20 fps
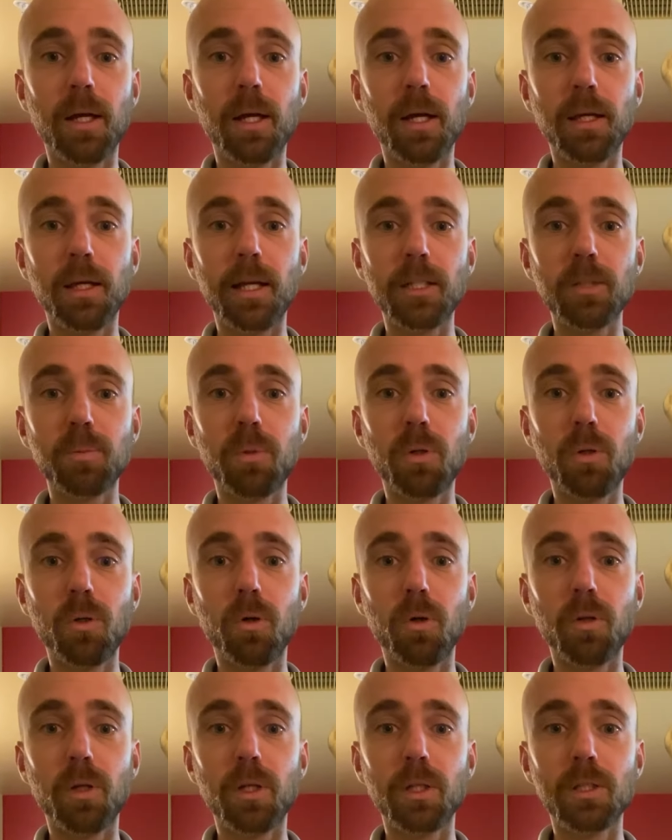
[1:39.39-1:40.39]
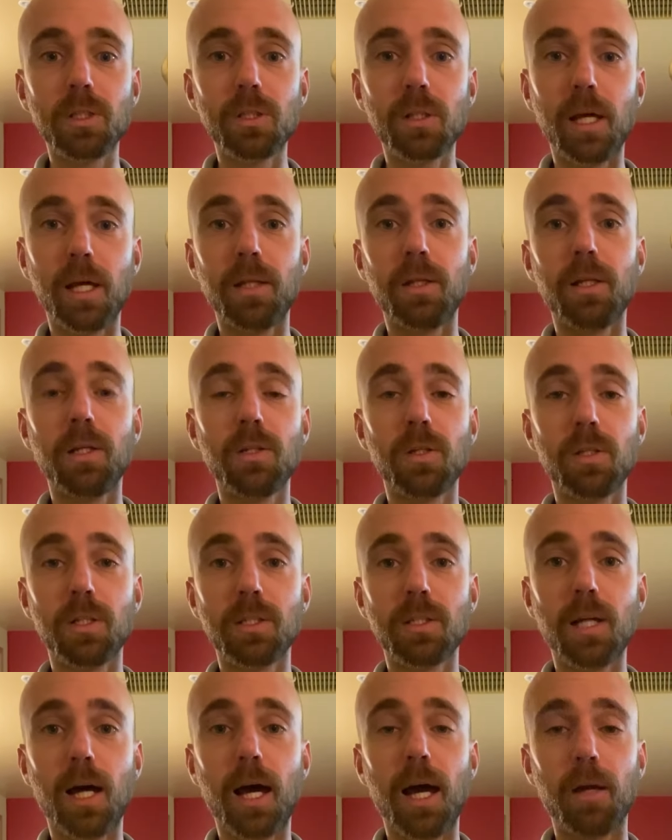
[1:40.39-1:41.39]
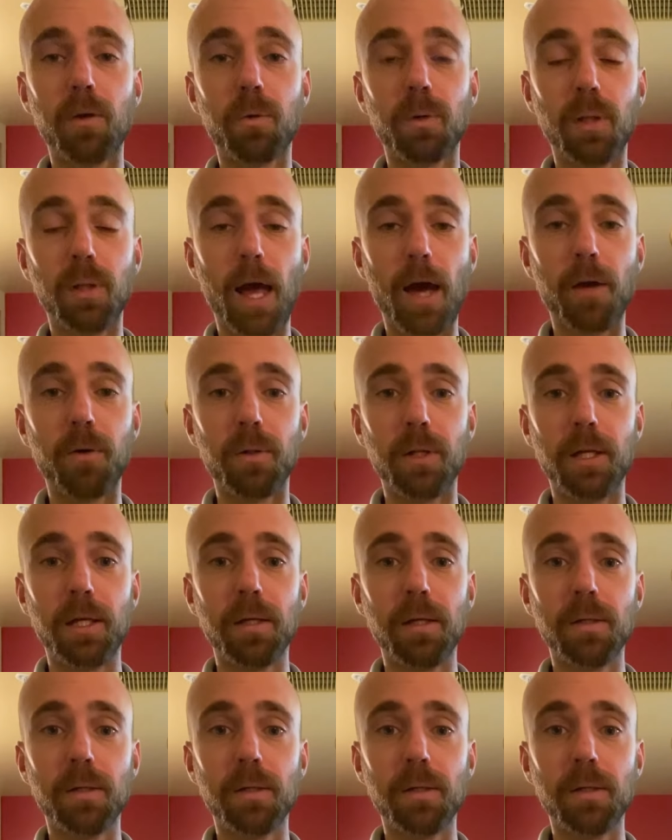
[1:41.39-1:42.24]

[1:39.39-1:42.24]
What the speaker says: gets pulled slightly to the side or laterally.